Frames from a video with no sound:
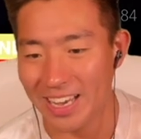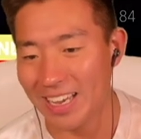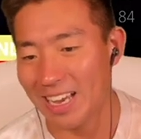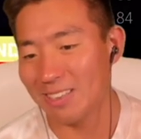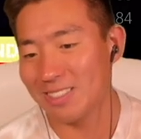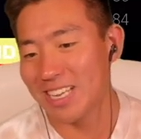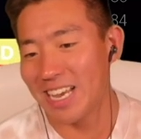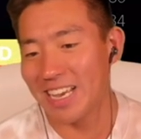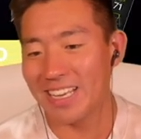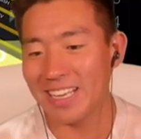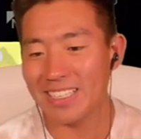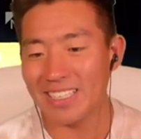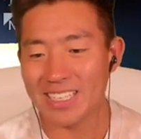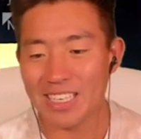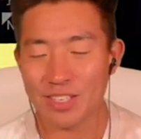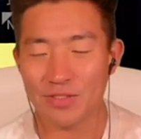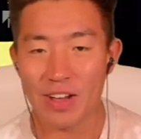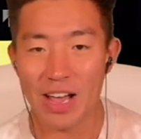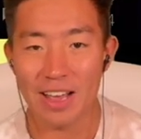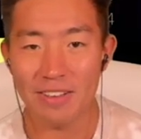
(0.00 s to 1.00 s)
I'll take it,
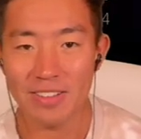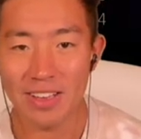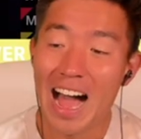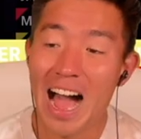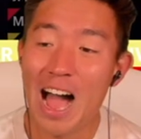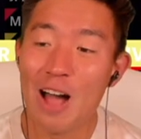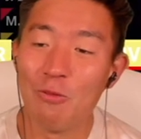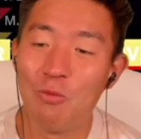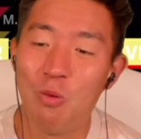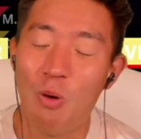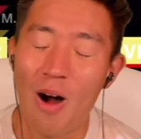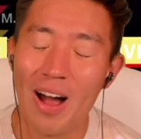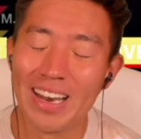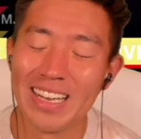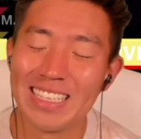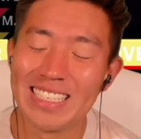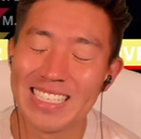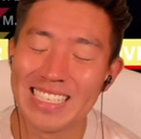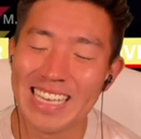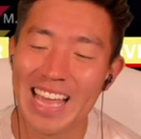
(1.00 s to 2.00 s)
six five. I
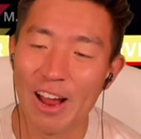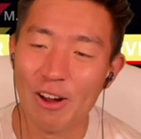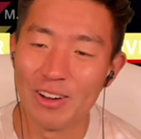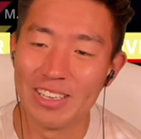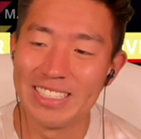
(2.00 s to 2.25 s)
wanted Scary